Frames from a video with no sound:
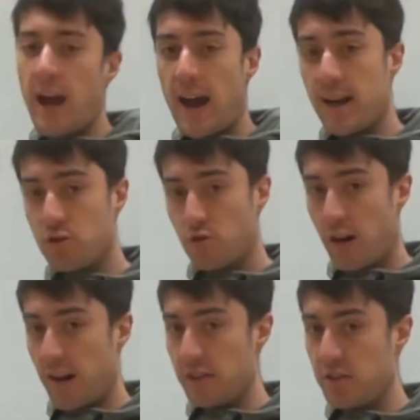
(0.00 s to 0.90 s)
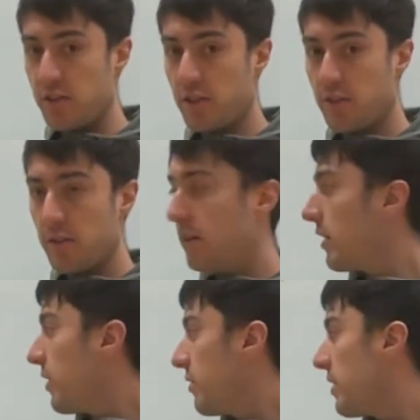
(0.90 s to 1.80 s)
address
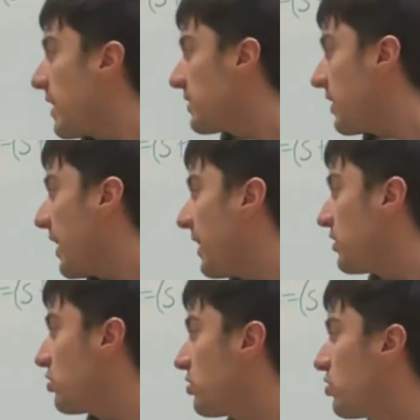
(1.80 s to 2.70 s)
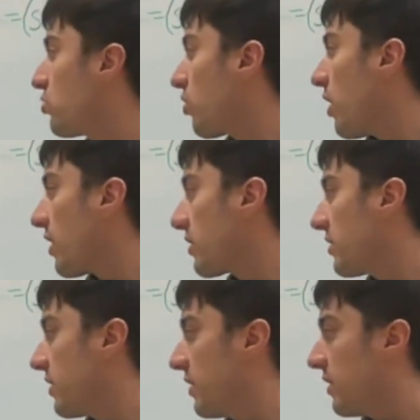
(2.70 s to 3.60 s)
that a struct
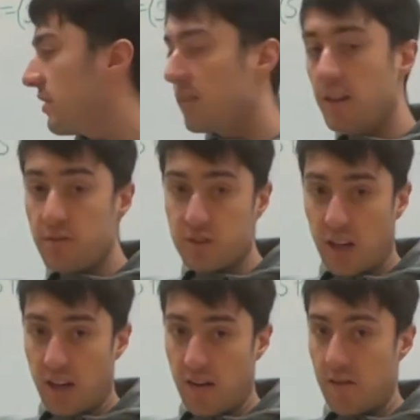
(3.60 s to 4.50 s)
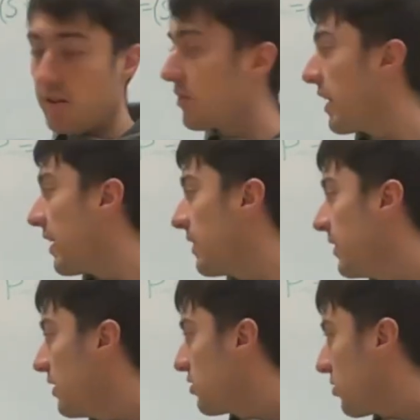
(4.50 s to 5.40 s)
lives in, okay?
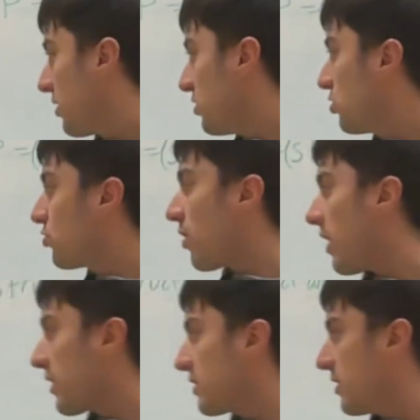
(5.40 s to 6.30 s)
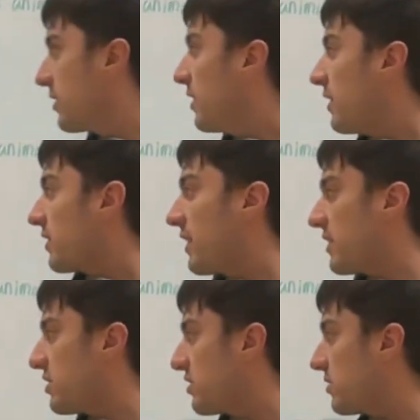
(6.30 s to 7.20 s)
So this struct
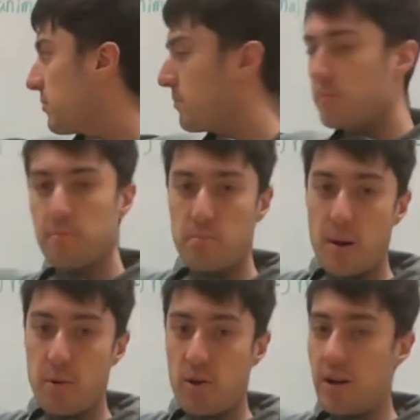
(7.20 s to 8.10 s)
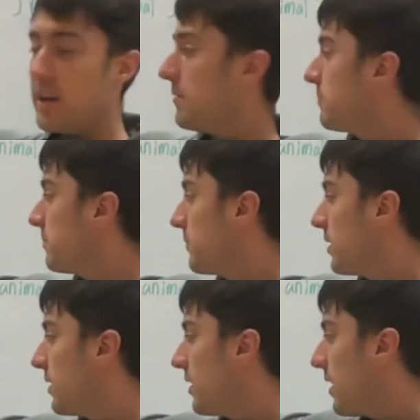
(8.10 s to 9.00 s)
gets memory,
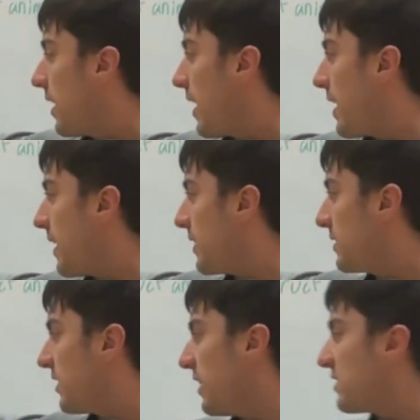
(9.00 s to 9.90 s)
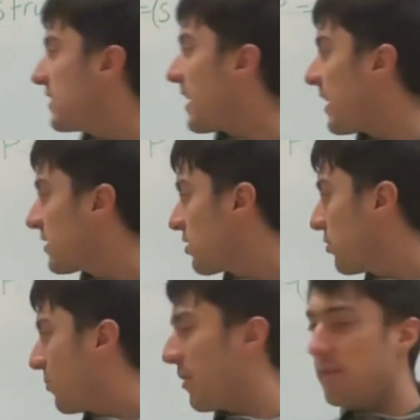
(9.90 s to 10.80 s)
and it's at
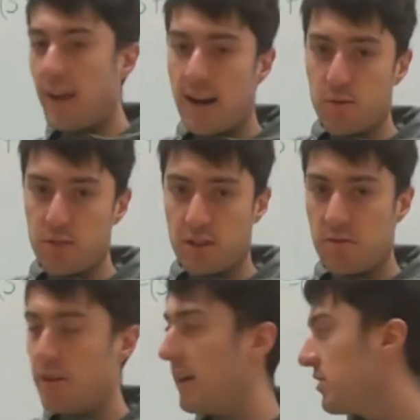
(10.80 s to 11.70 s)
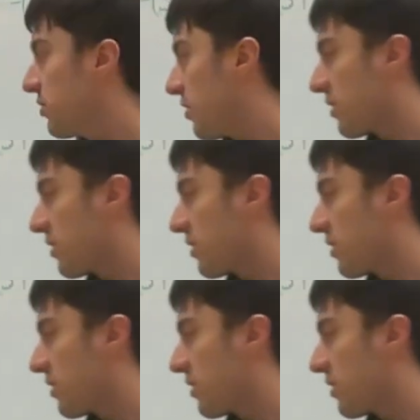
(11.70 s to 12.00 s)
1000, right? So the